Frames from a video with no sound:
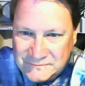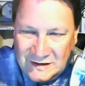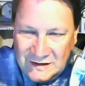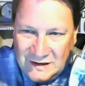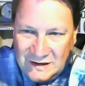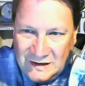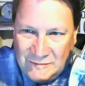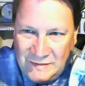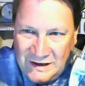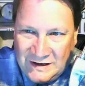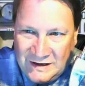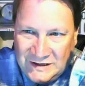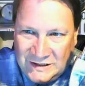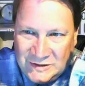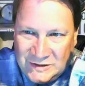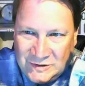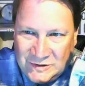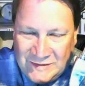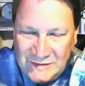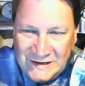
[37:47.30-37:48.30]

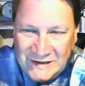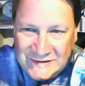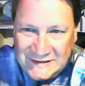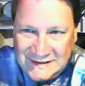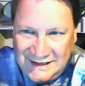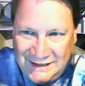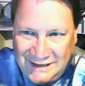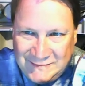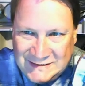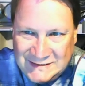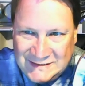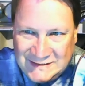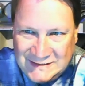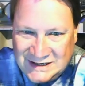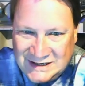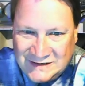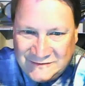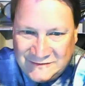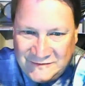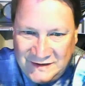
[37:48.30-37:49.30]
the game
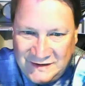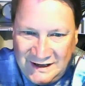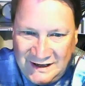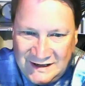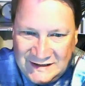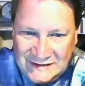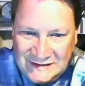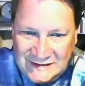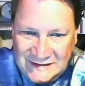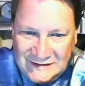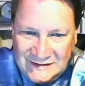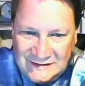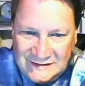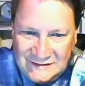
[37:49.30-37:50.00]
itself, and